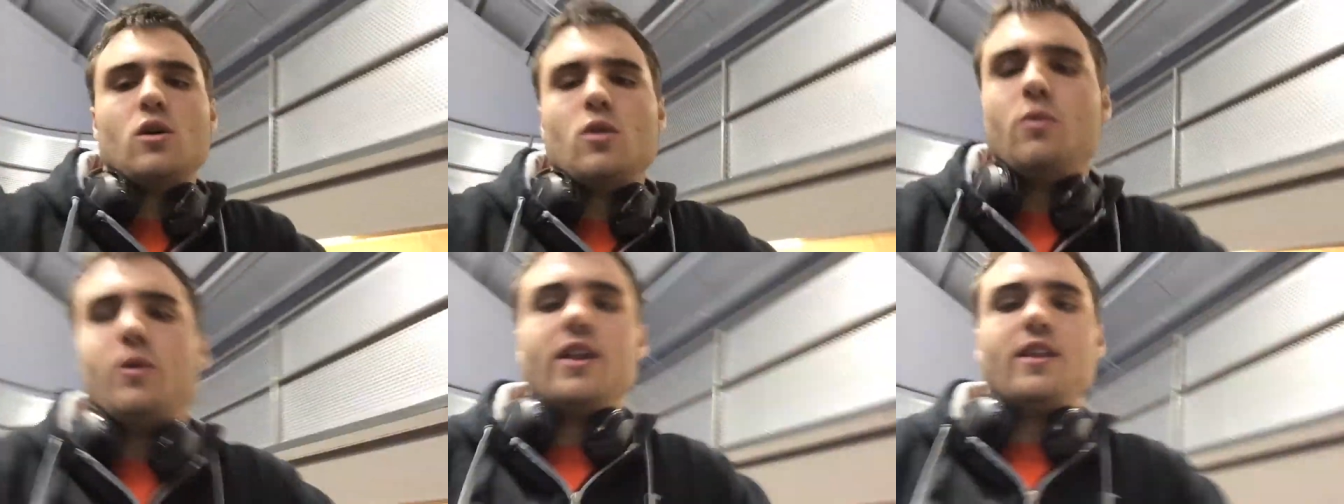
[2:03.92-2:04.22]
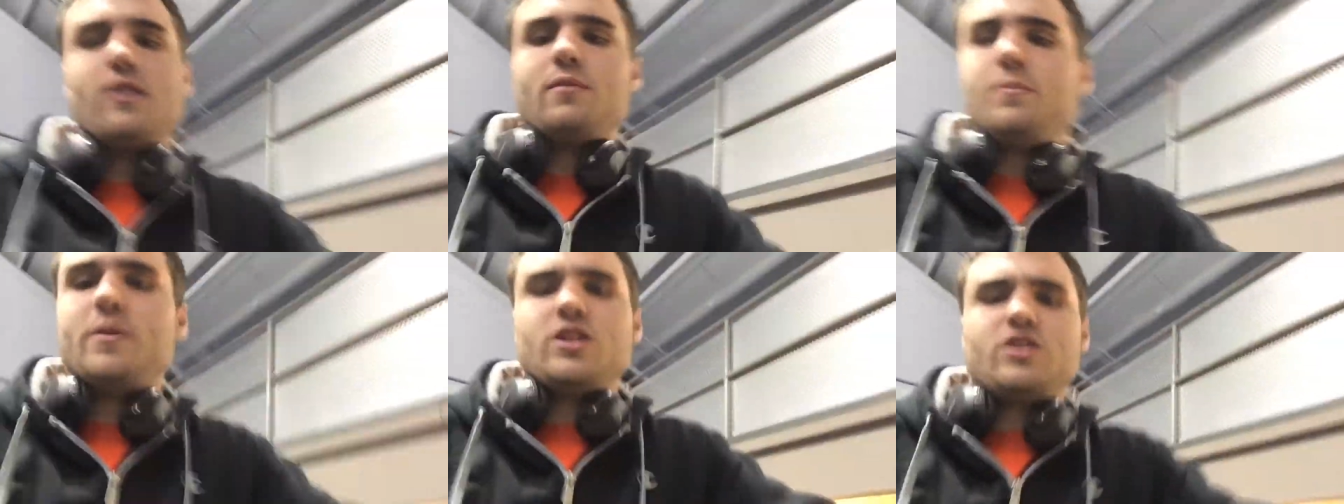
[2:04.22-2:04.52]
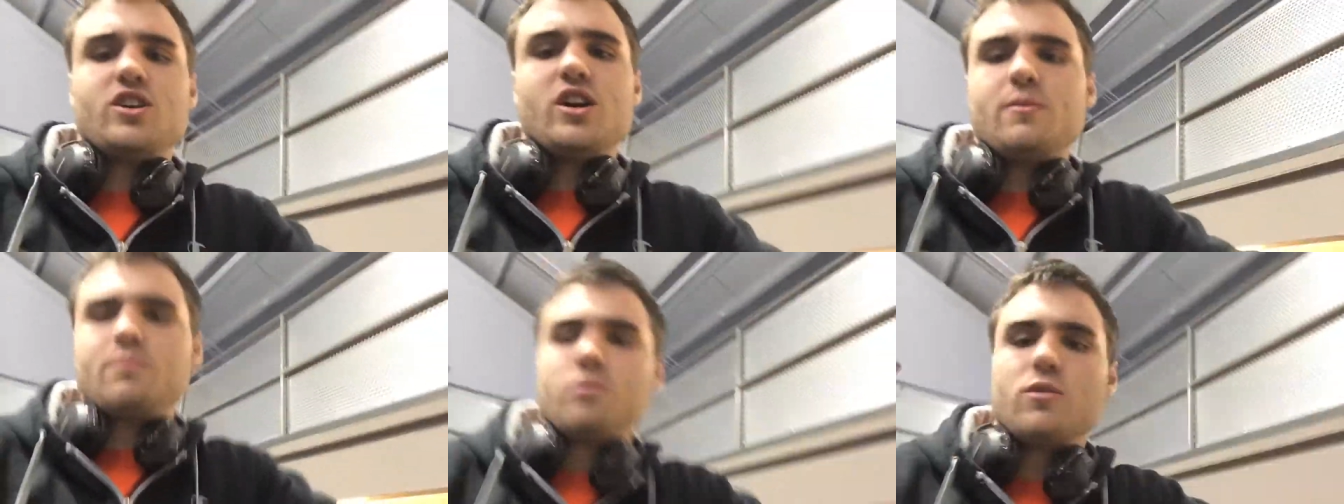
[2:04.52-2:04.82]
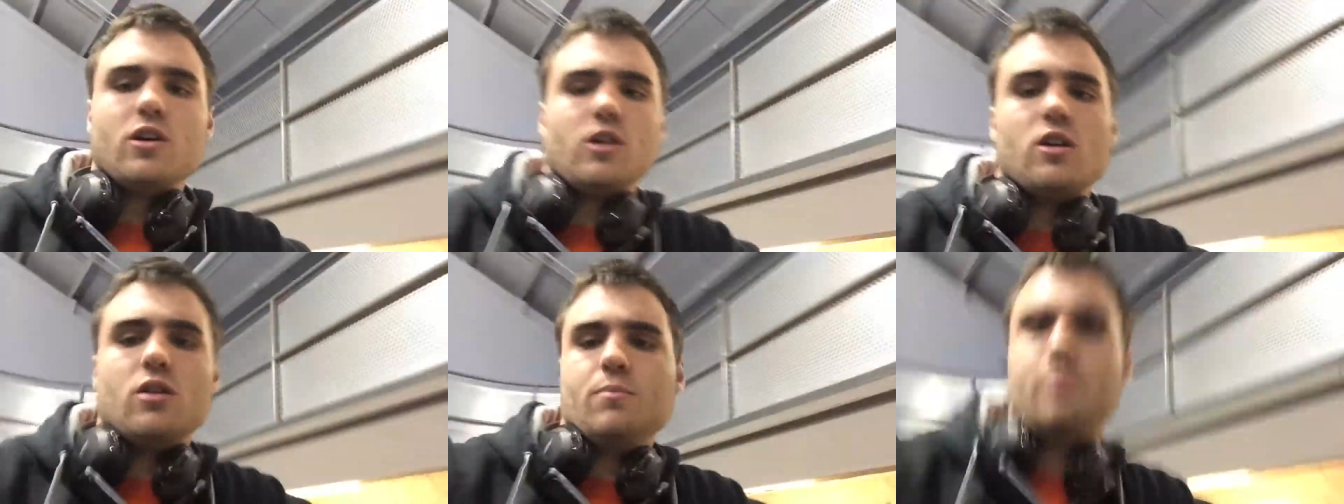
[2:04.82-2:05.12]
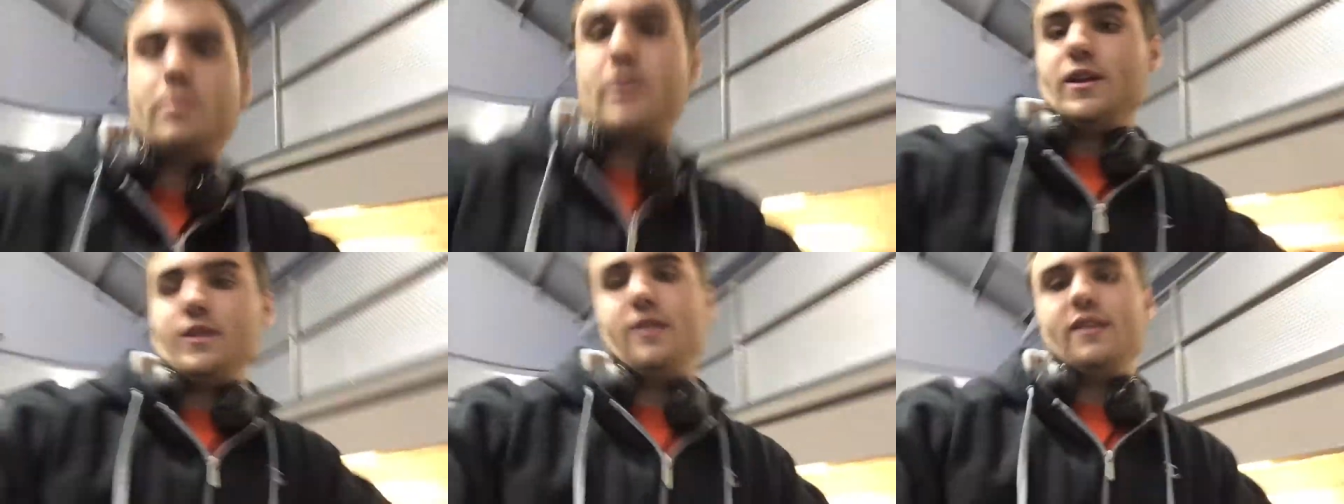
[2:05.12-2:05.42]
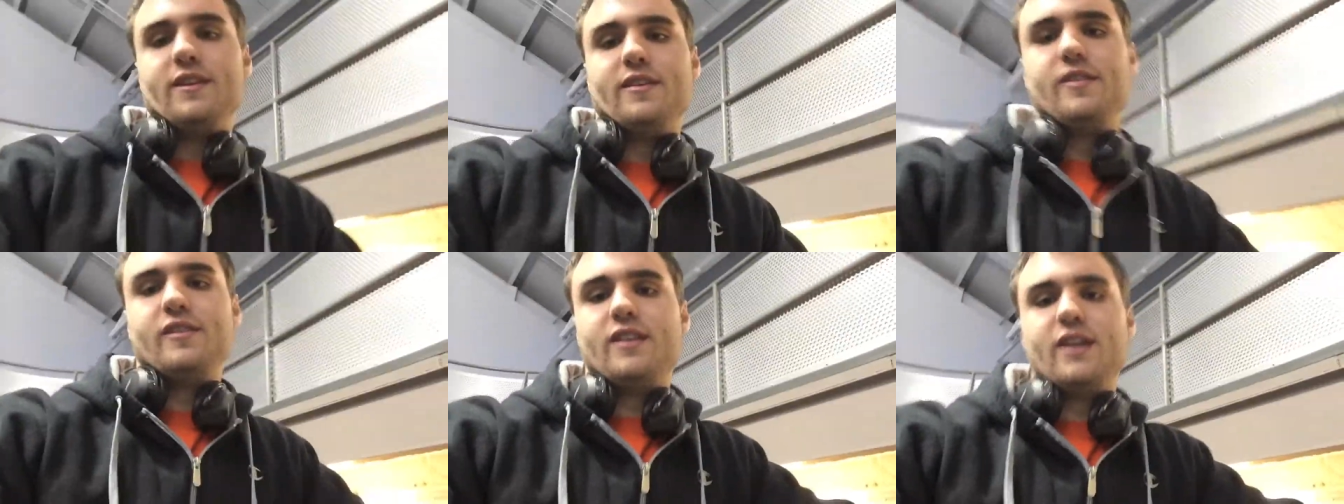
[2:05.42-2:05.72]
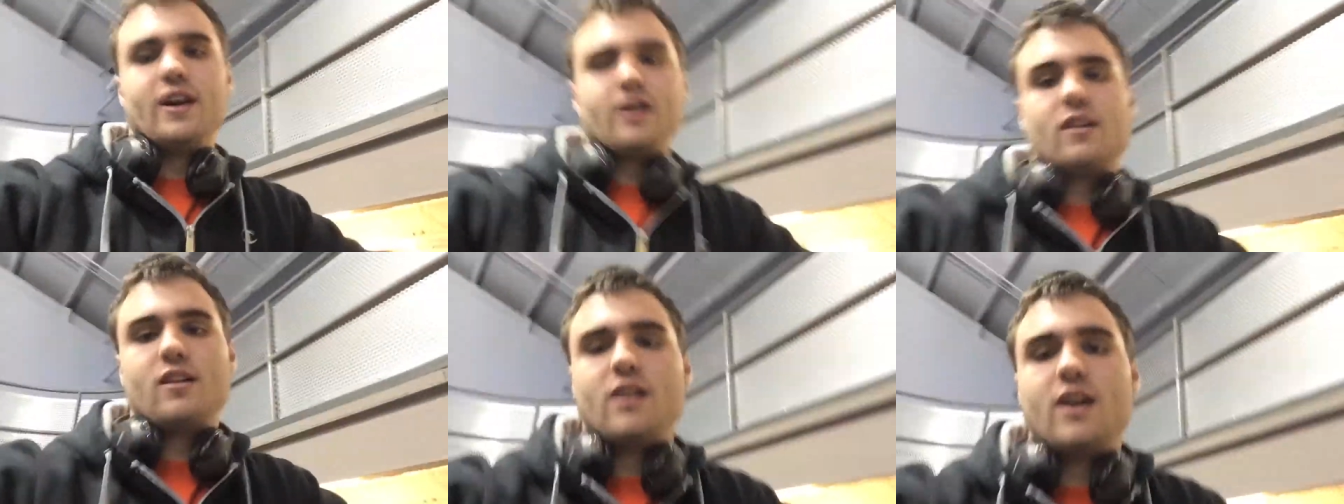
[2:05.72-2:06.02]
whether it be jump rope, the
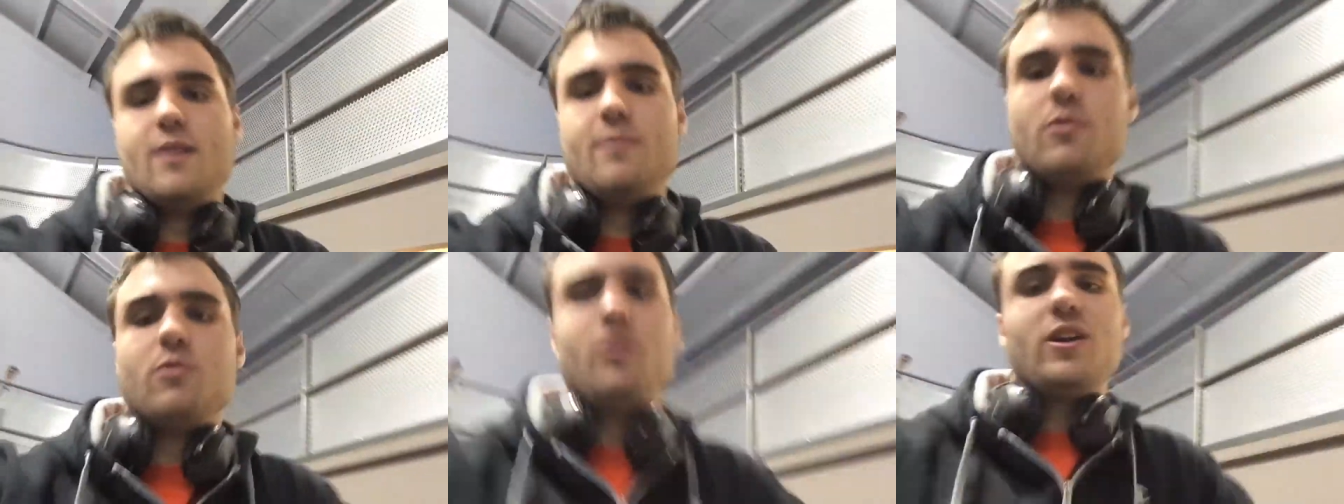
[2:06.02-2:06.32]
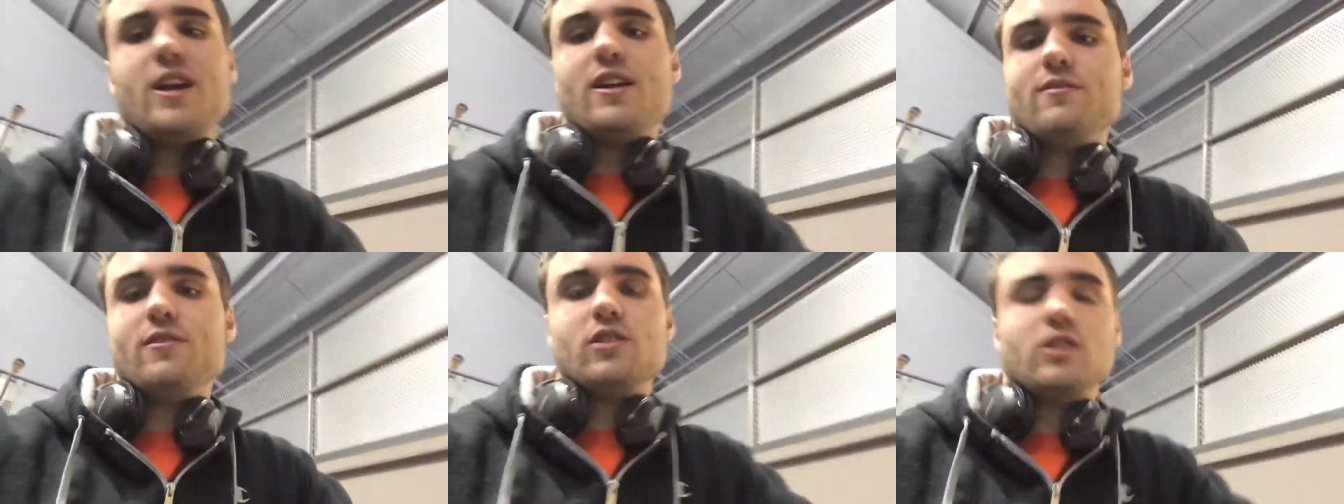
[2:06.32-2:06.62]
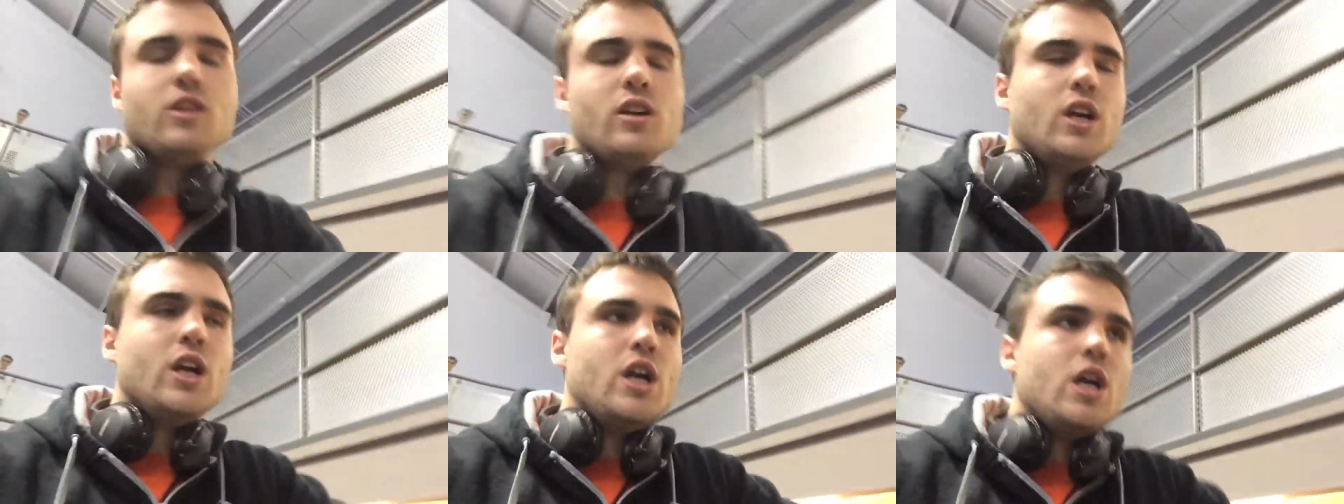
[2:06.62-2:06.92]
stair climb, or whatever.